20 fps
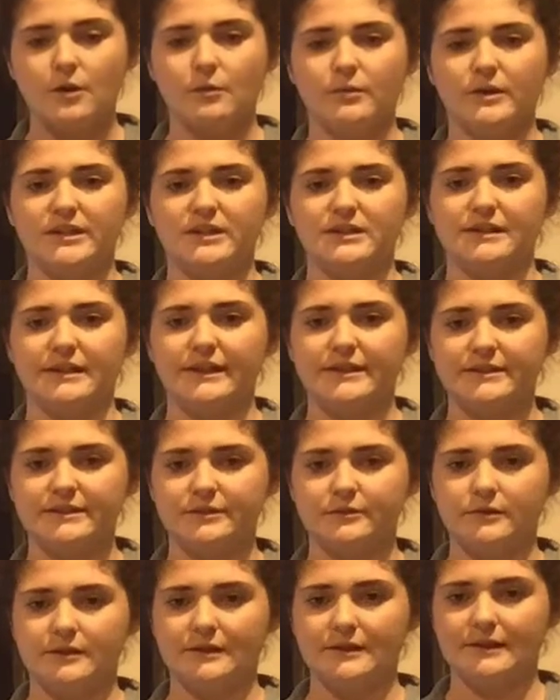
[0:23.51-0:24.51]
which leads
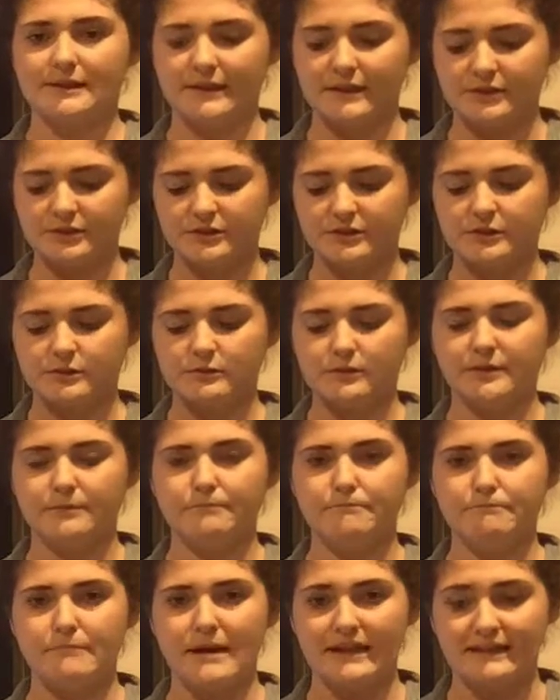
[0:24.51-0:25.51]
to an electrical
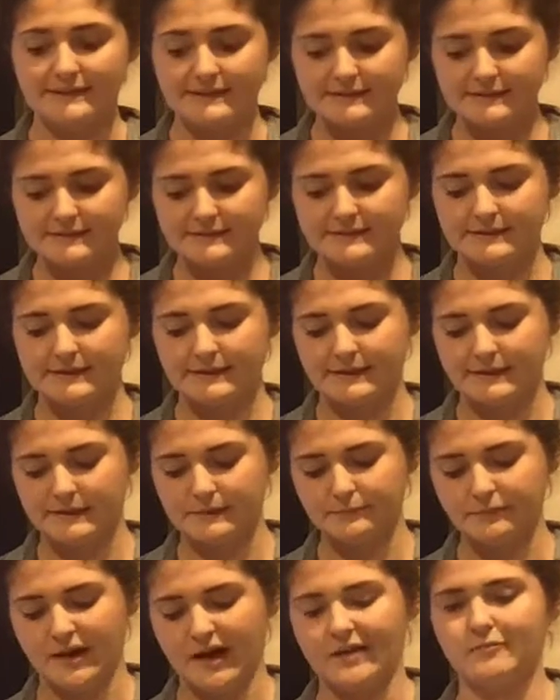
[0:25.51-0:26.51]
imbalance in the
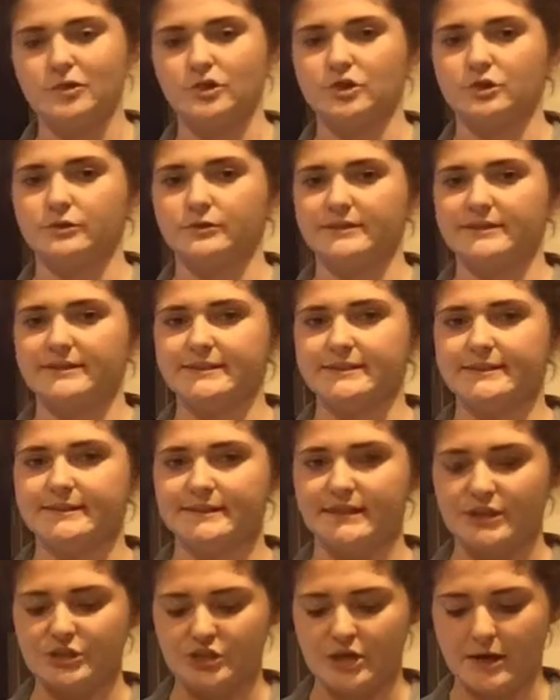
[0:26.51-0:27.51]
brain, which causes a
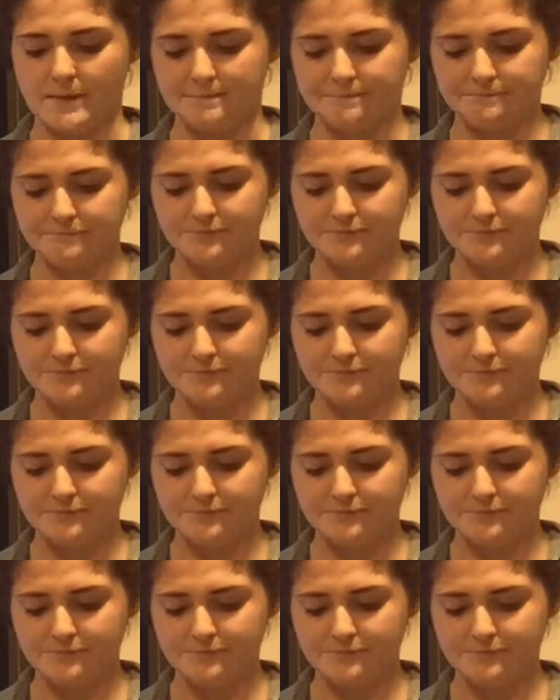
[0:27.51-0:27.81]
seizure.